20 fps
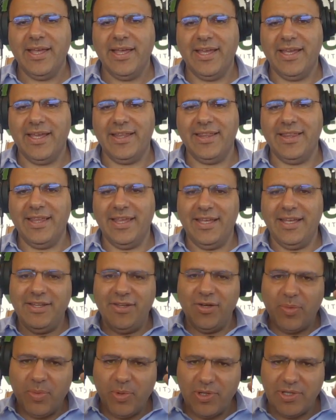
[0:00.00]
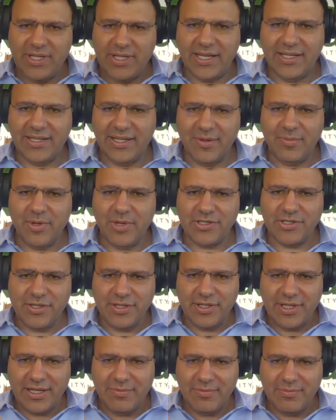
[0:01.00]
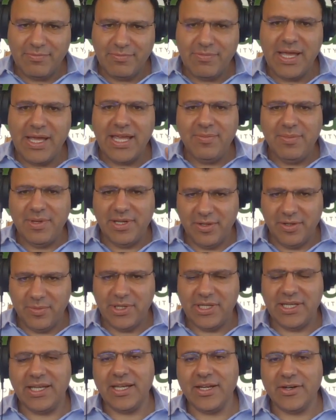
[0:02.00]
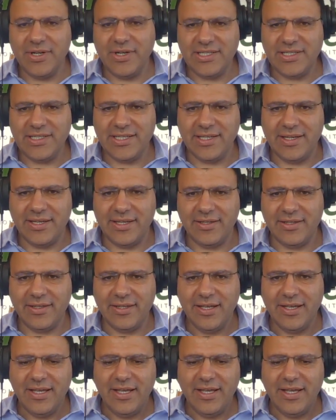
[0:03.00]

and then you're protecting muscle and maybe a little bit increasing it.